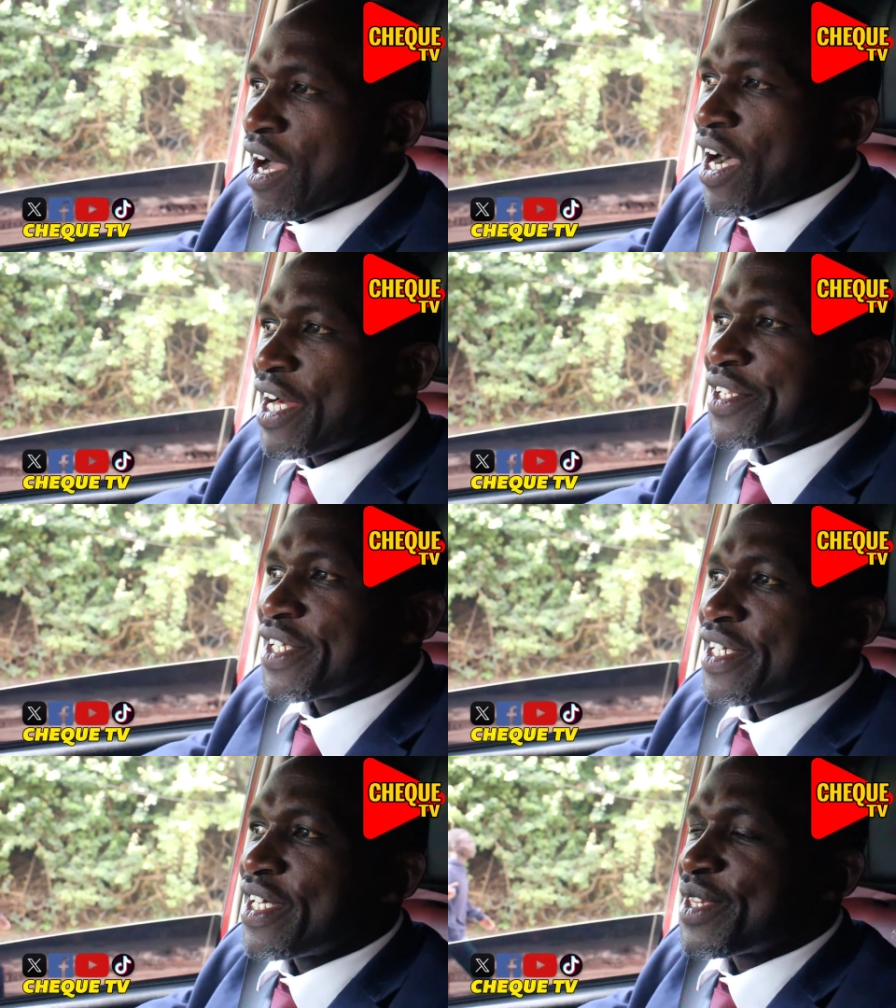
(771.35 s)
and
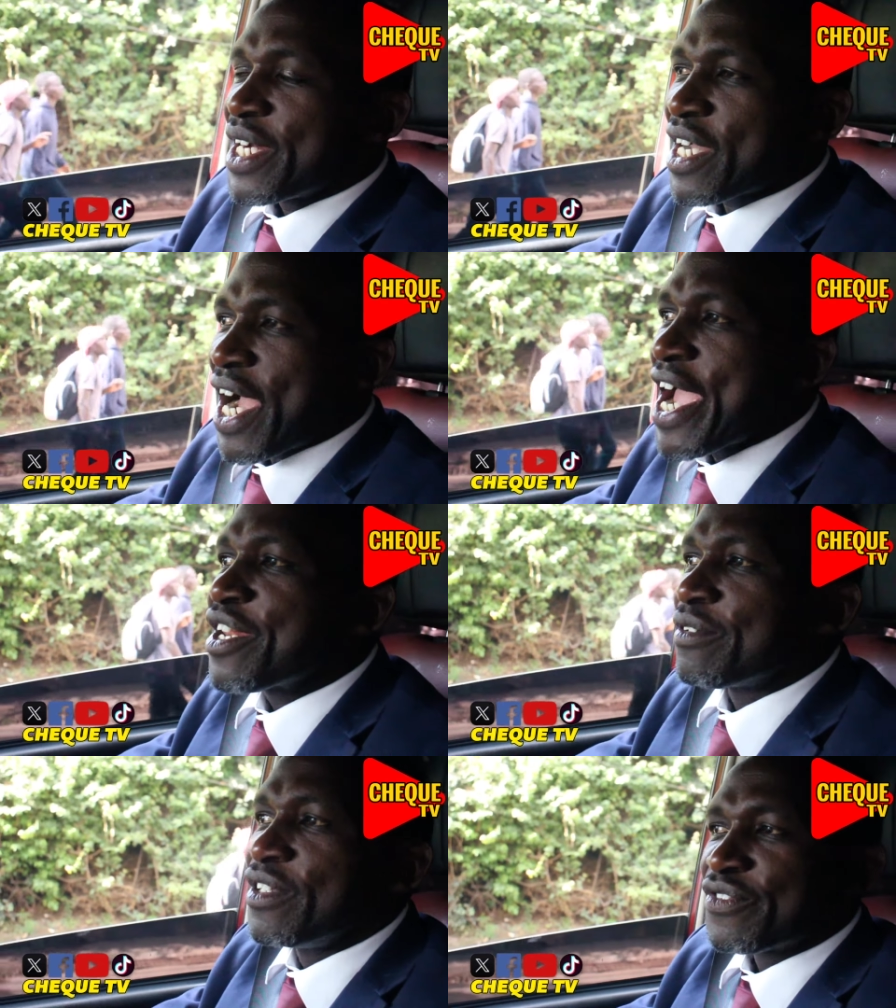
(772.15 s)
the kind
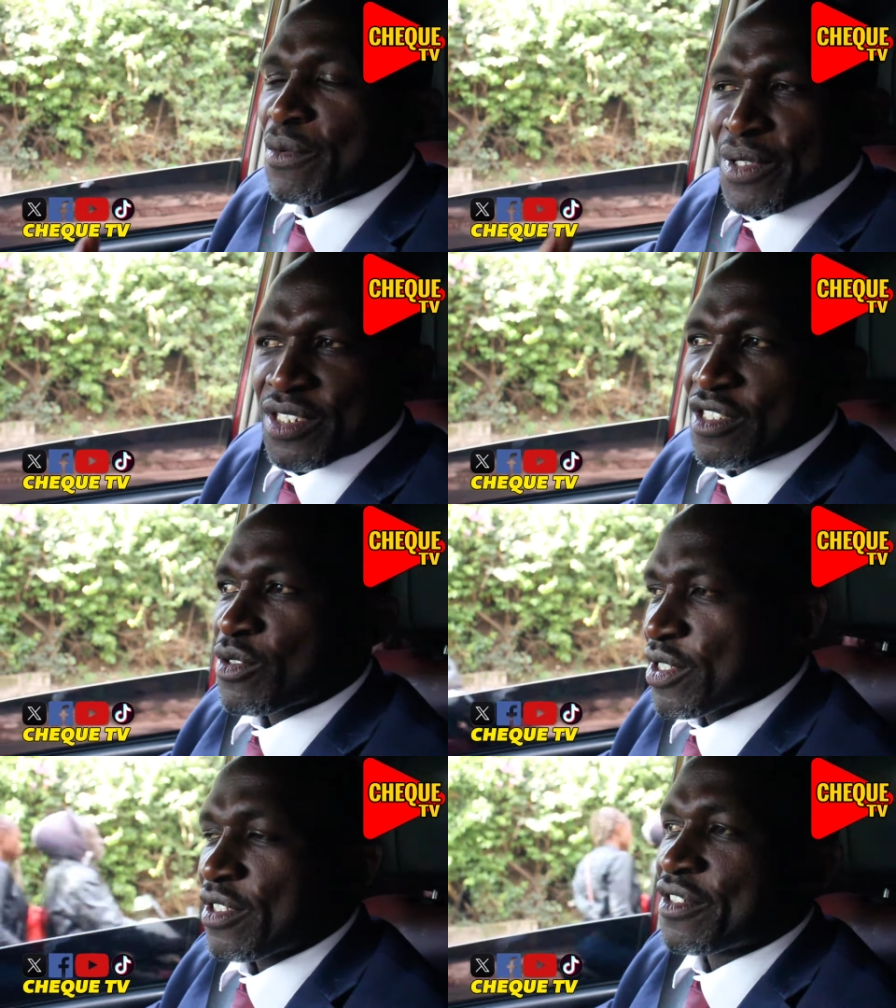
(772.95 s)
of information he
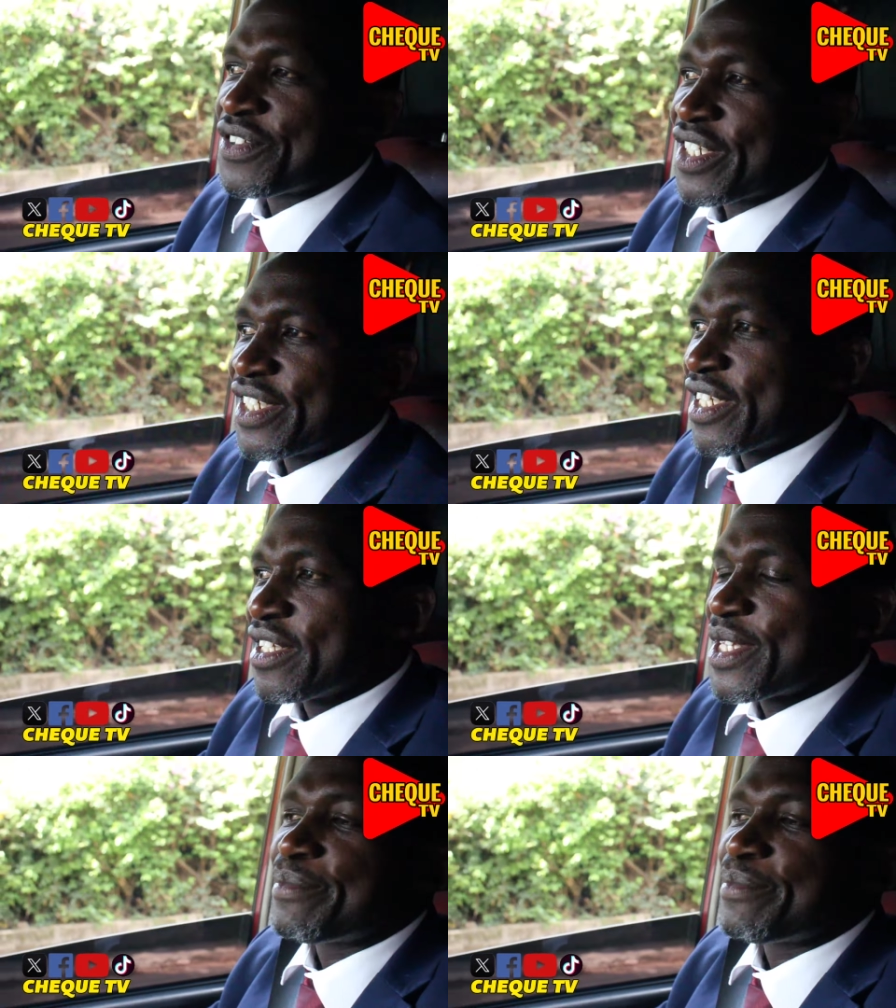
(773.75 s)
was offering the